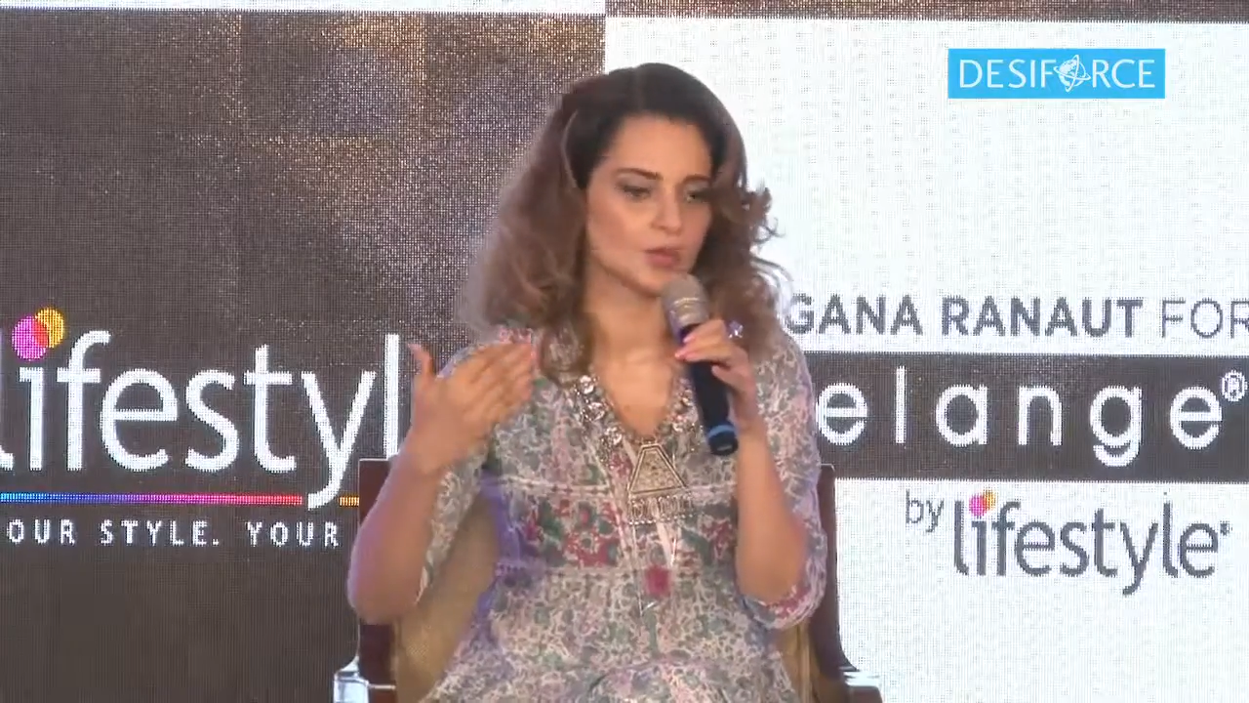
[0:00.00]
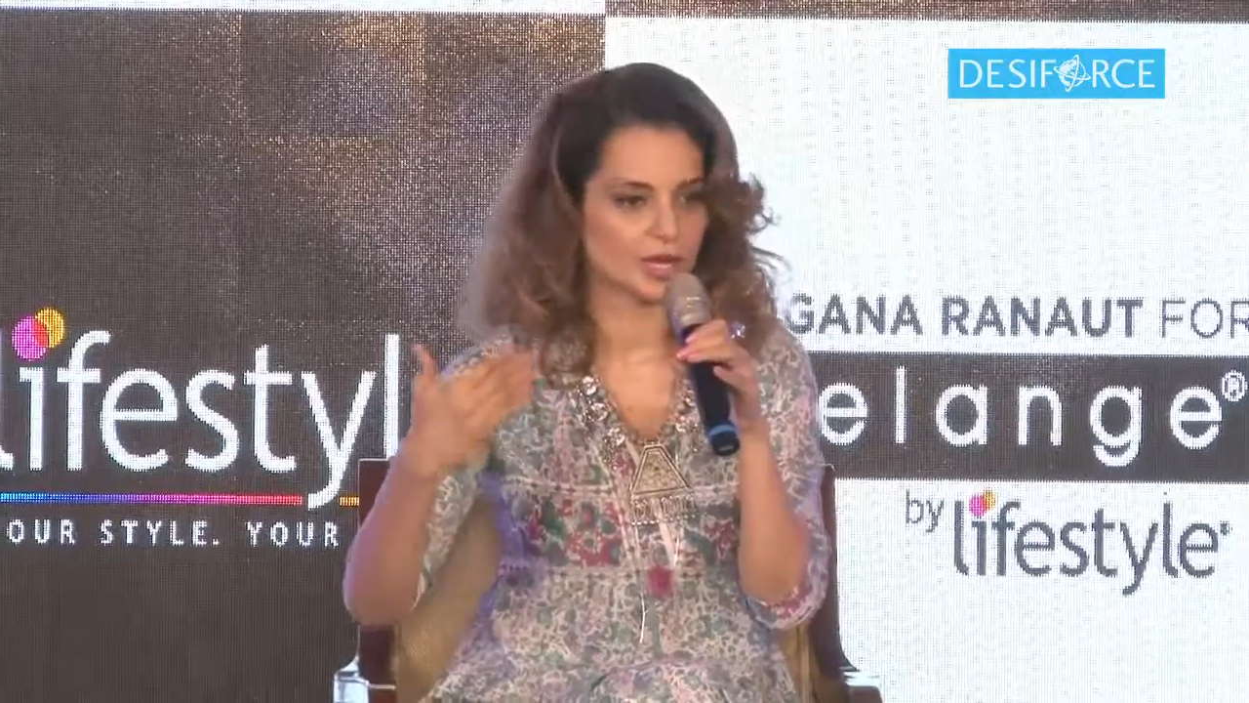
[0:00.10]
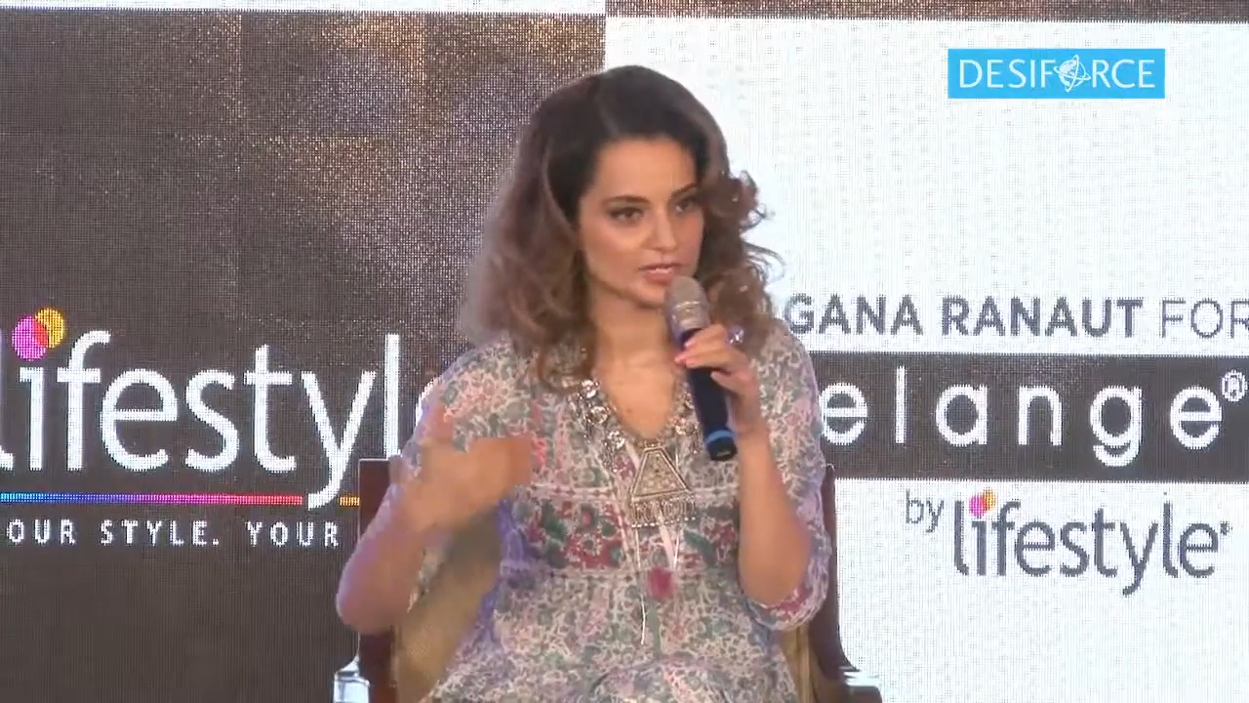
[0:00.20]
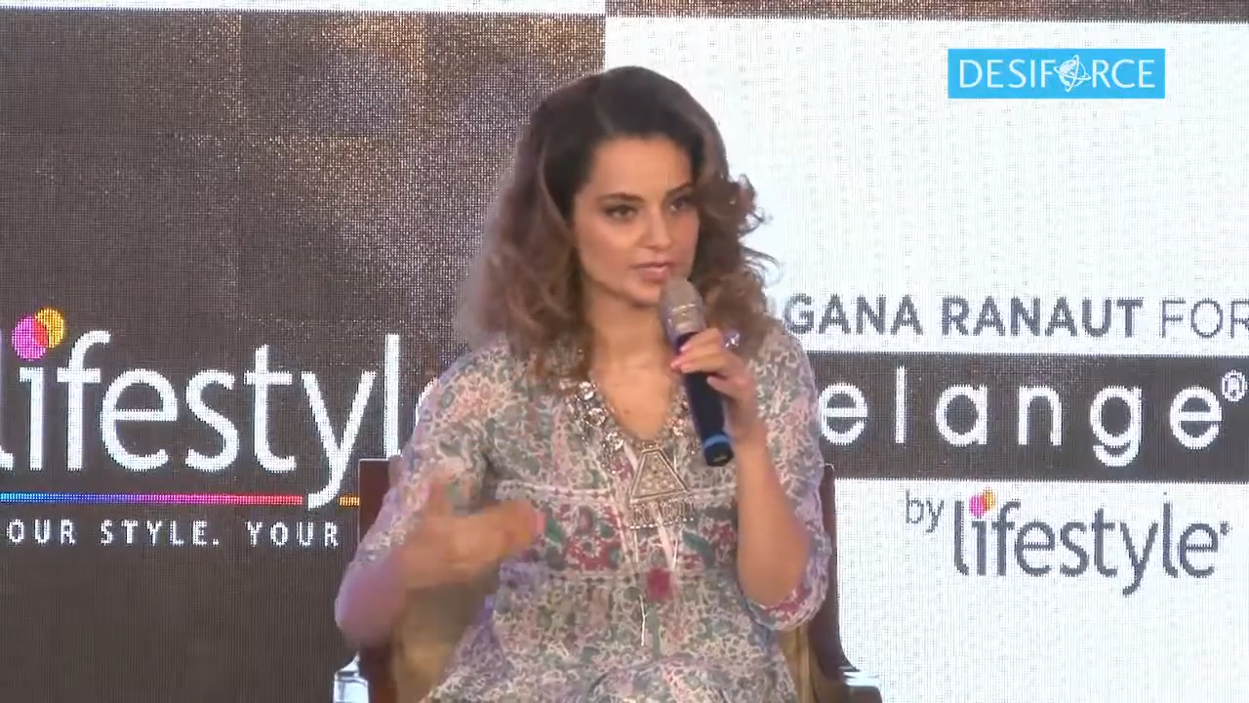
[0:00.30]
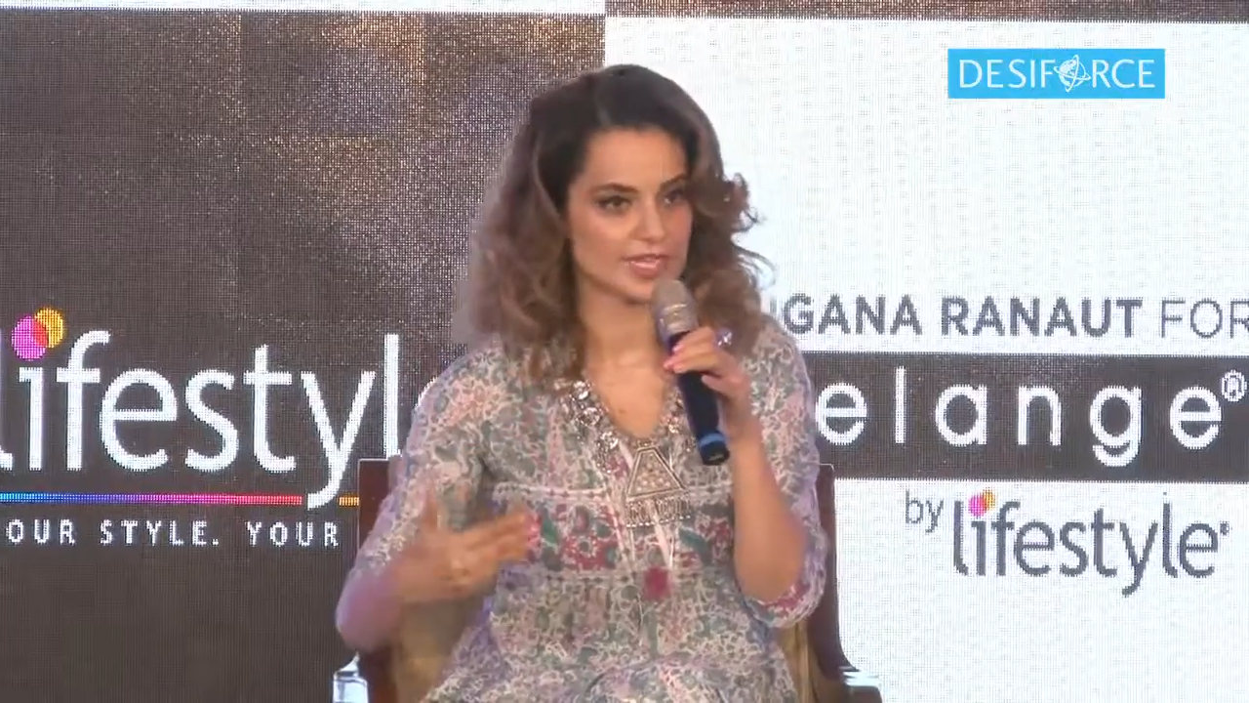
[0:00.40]
where
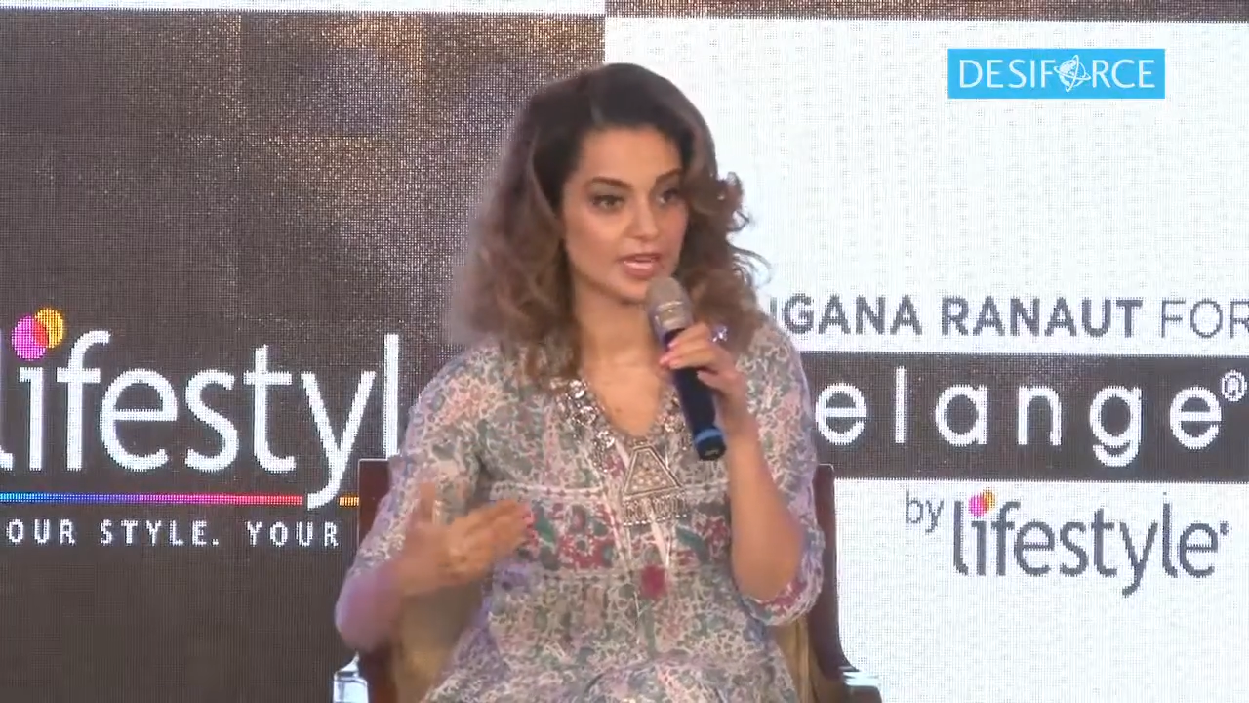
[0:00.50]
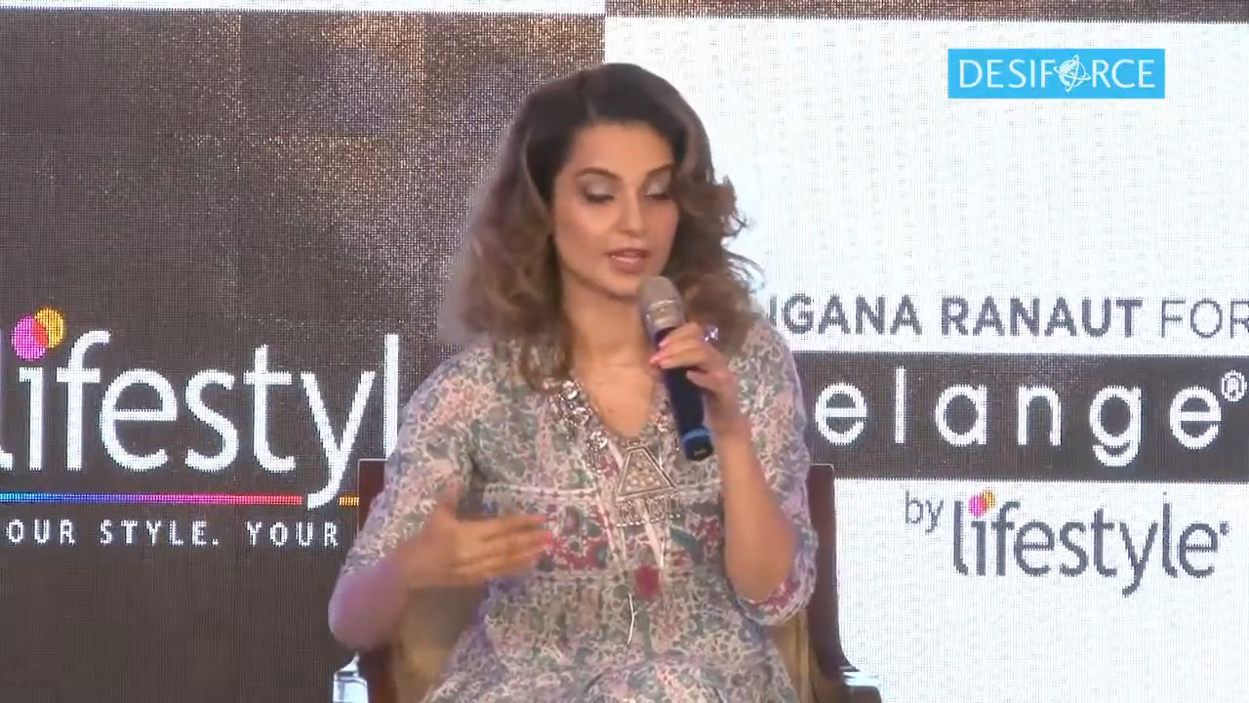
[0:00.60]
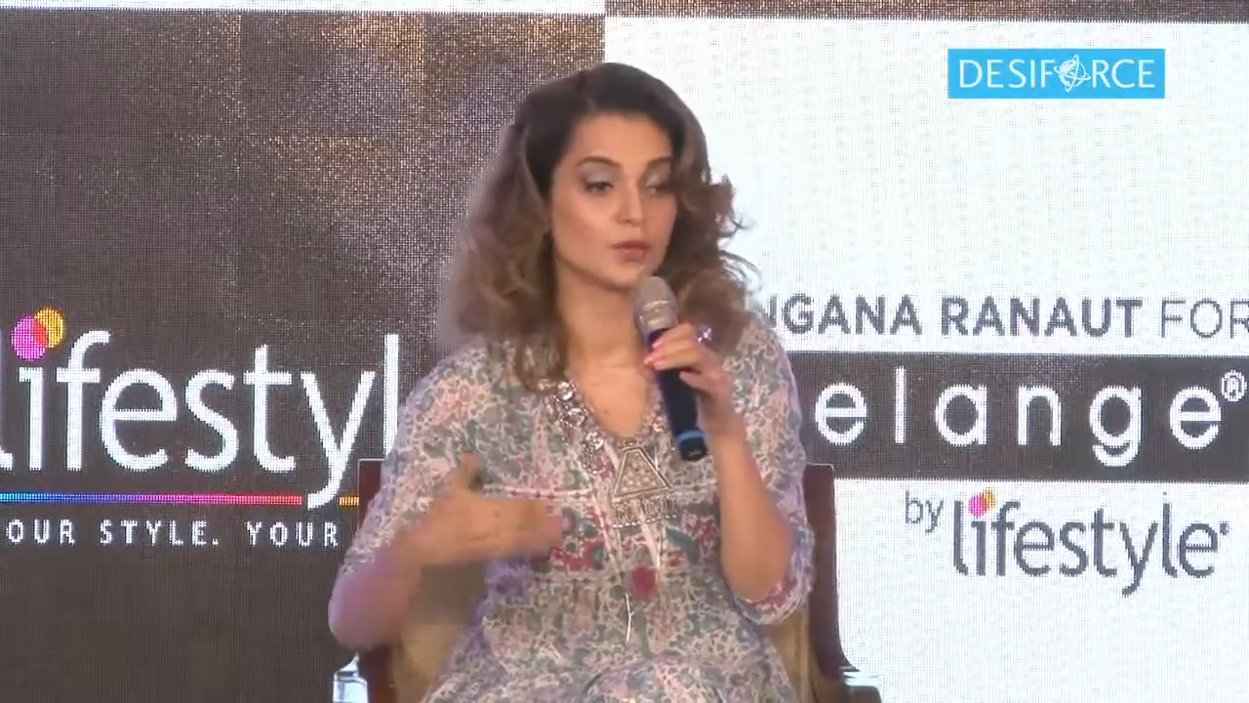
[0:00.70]
I stayed,